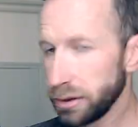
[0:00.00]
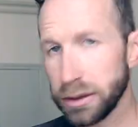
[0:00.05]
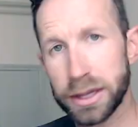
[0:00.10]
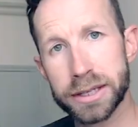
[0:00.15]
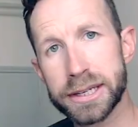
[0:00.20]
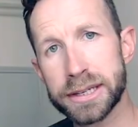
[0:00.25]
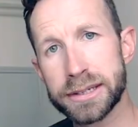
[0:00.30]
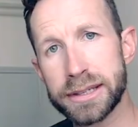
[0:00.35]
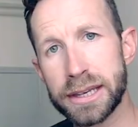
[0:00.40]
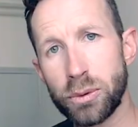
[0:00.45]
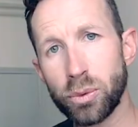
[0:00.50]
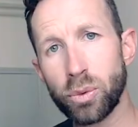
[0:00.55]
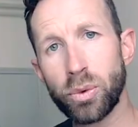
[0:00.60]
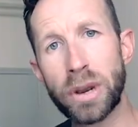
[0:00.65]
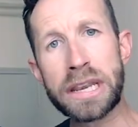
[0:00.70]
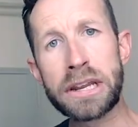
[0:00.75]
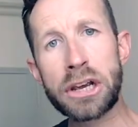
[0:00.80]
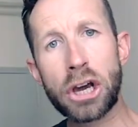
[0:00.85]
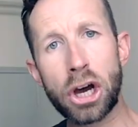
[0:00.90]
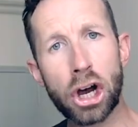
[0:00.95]
This is the
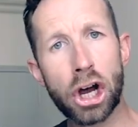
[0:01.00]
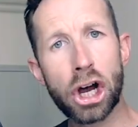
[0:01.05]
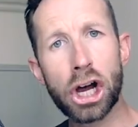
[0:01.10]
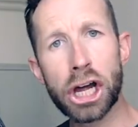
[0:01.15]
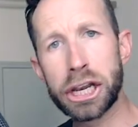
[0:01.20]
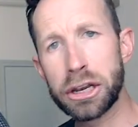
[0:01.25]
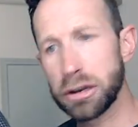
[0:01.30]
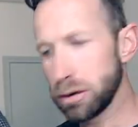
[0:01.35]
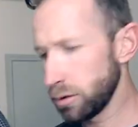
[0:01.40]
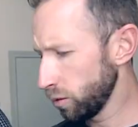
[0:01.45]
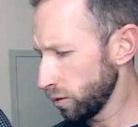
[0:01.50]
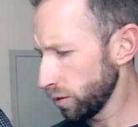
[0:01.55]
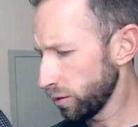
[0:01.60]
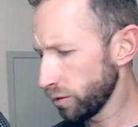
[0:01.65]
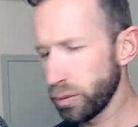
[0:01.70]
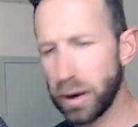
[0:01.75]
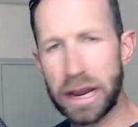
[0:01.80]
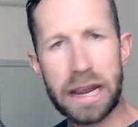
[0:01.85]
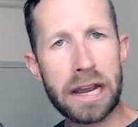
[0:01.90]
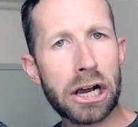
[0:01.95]
Rincon or
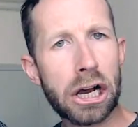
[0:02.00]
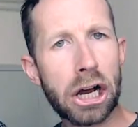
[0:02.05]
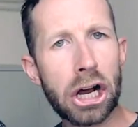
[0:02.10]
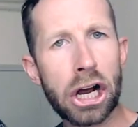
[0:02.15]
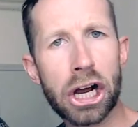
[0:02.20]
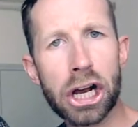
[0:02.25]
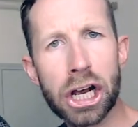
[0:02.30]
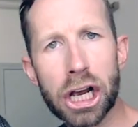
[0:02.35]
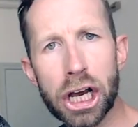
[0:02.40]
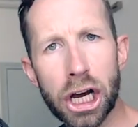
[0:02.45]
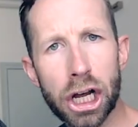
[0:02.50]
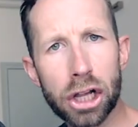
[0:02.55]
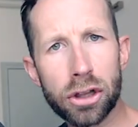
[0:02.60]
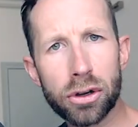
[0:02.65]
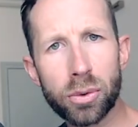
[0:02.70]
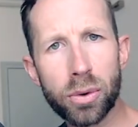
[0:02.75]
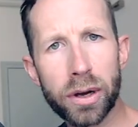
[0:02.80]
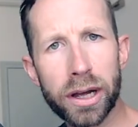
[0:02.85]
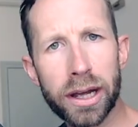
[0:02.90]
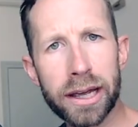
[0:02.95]
Rincon
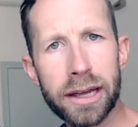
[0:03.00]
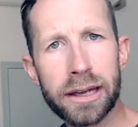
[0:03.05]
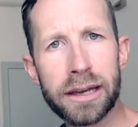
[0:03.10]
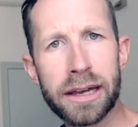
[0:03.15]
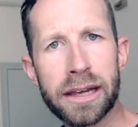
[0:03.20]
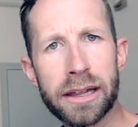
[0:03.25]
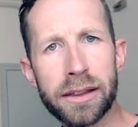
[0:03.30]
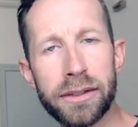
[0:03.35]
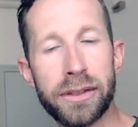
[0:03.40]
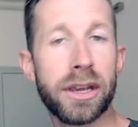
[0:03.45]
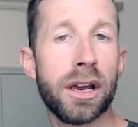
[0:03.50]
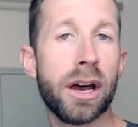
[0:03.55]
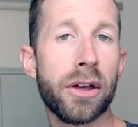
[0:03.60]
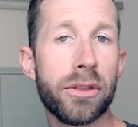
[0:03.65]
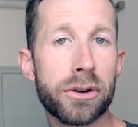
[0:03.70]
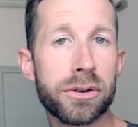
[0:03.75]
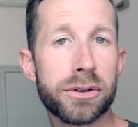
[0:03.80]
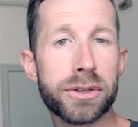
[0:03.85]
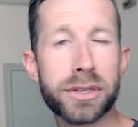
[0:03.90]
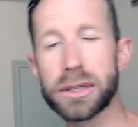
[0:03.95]
colorway. The
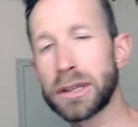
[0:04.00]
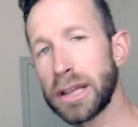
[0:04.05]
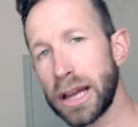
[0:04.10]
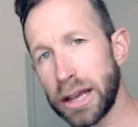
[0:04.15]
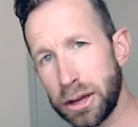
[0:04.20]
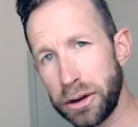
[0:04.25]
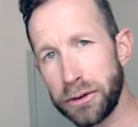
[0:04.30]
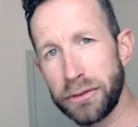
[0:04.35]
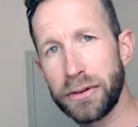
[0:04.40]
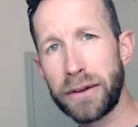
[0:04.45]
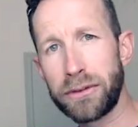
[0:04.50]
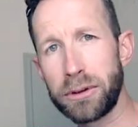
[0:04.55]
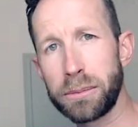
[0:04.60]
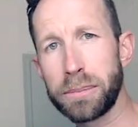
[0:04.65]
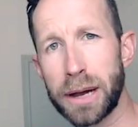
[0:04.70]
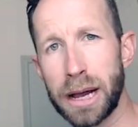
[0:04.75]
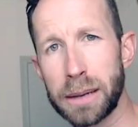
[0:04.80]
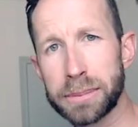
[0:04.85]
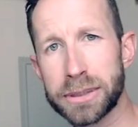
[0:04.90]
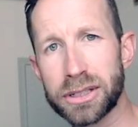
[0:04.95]
others, like your
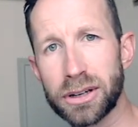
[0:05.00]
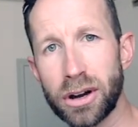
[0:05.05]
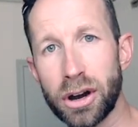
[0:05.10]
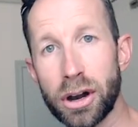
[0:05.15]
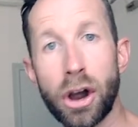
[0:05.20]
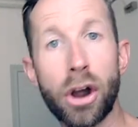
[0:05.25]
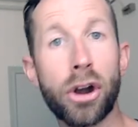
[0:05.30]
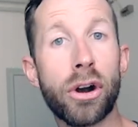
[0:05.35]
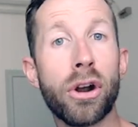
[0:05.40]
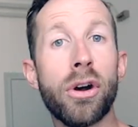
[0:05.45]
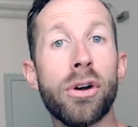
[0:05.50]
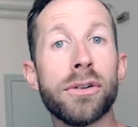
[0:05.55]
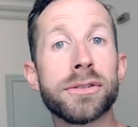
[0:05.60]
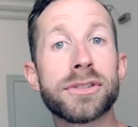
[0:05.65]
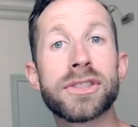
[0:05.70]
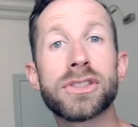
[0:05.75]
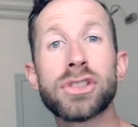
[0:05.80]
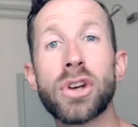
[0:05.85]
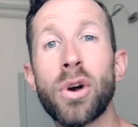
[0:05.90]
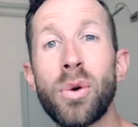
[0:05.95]
favorite pop star, are all
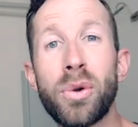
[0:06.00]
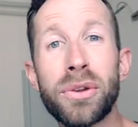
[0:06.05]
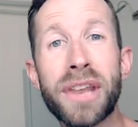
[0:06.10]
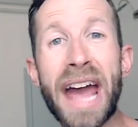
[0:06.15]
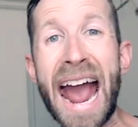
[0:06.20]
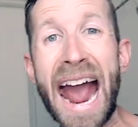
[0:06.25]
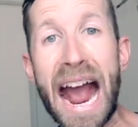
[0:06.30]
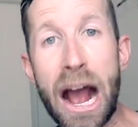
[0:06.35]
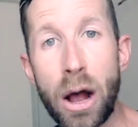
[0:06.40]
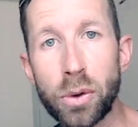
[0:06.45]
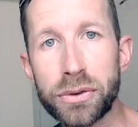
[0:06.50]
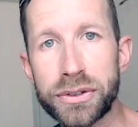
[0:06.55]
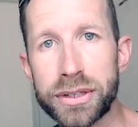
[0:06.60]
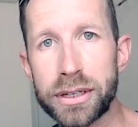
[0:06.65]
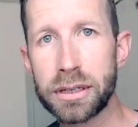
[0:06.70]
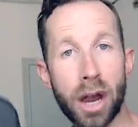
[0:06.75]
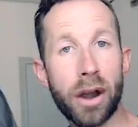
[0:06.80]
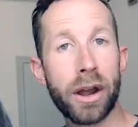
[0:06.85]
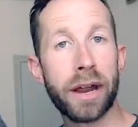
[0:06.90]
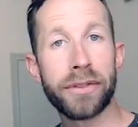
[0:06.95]
sold
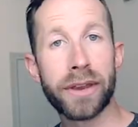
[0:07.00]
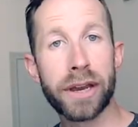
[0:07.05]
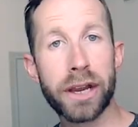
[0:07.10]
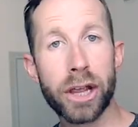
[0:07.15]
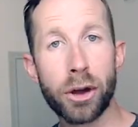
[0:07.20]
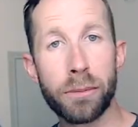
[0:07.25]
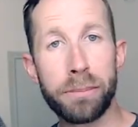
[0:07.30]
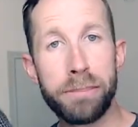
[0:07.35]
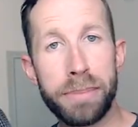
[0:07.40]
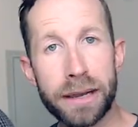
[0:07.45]
out. All right, there you go.